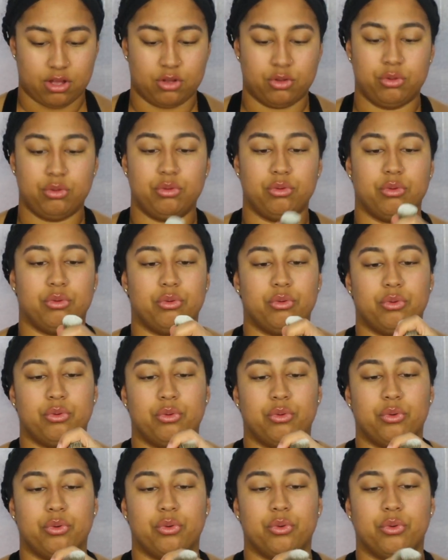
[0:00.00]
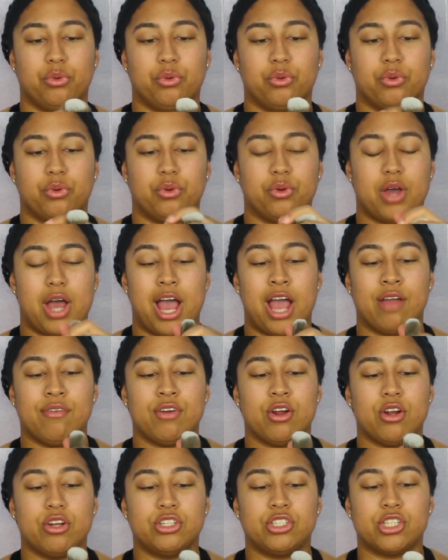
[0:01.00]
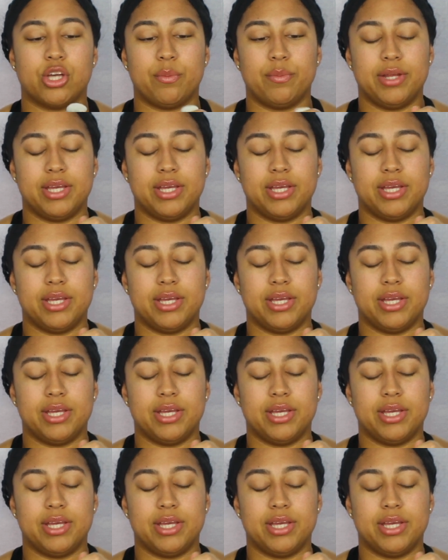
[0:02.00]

ooh, I've heard so